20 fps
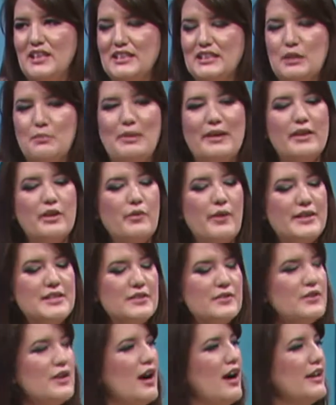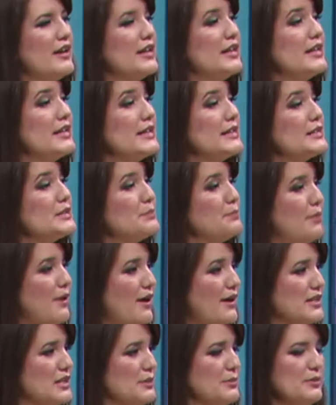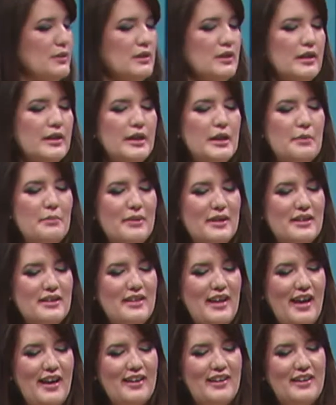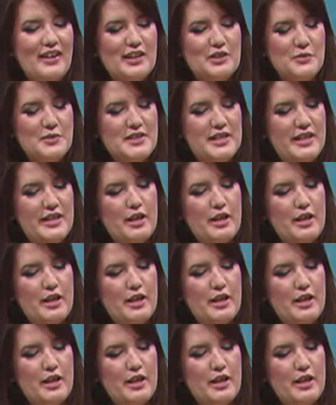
Yes, and by the grace of God, it is possible. But again, as we said